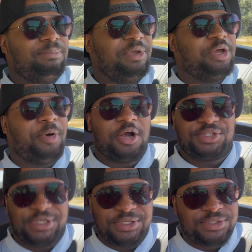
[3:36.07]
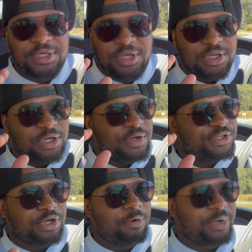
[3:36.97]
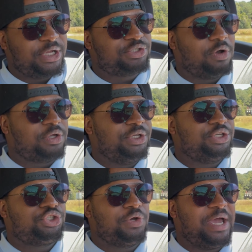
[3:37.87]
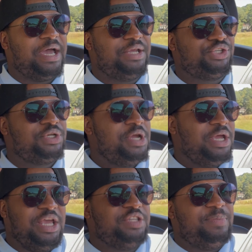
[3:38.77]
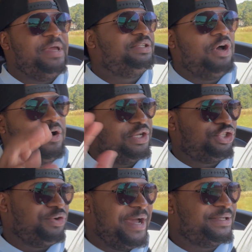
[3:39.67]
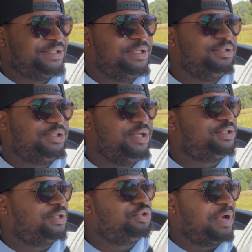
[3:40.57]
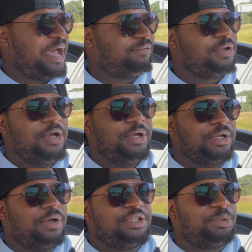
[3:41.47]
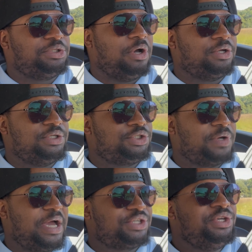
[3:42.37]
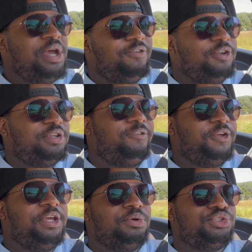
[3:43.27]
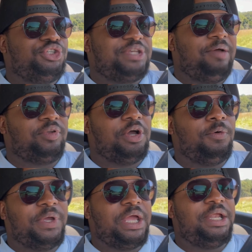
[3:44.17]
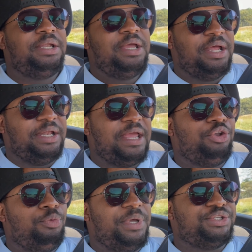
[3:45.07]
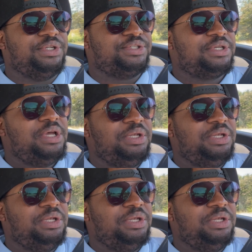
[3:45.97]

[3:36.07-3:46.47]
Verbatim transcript: Micah Parsons, you know, he's already talking his trash. He's been talking his trash since, since the draft. You know, he's been talking his trash. Philadelphia Eagles just have to go in and handle business.